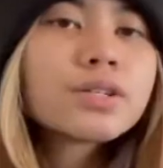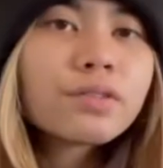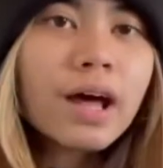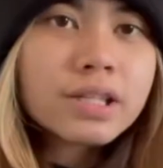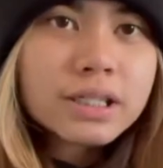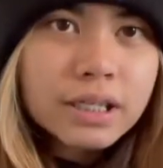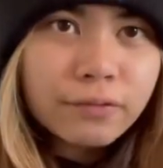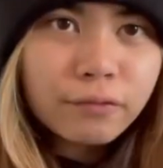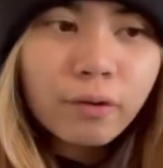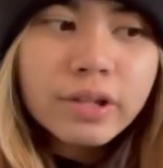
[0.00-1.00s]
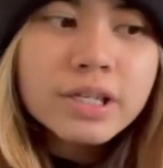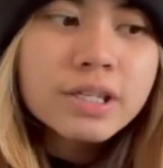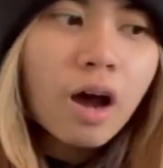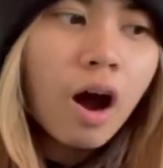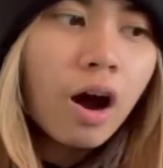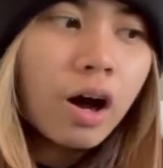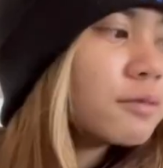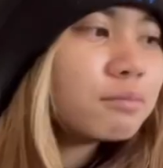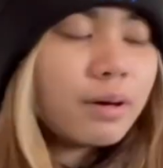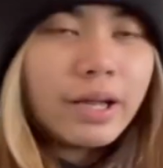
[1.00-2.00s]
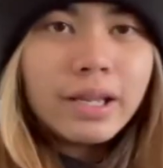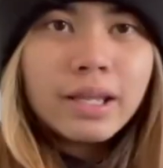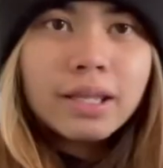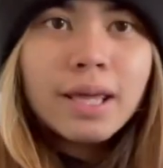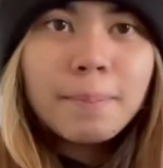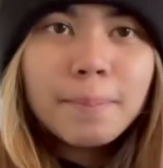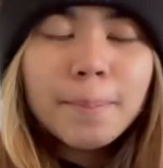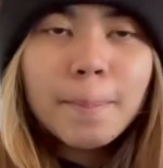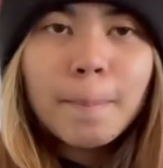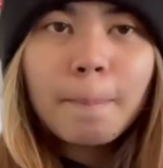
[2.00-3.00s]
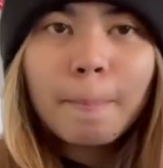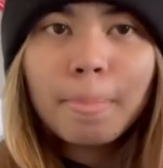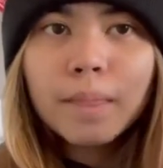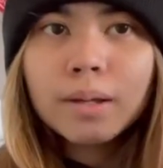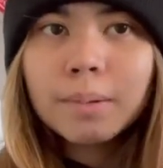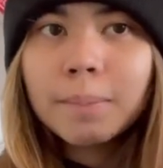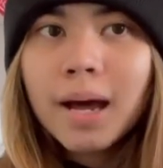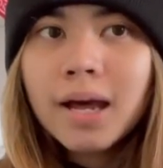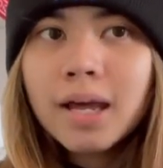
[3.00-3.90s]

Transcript: that's it for this haul, but yep, bye.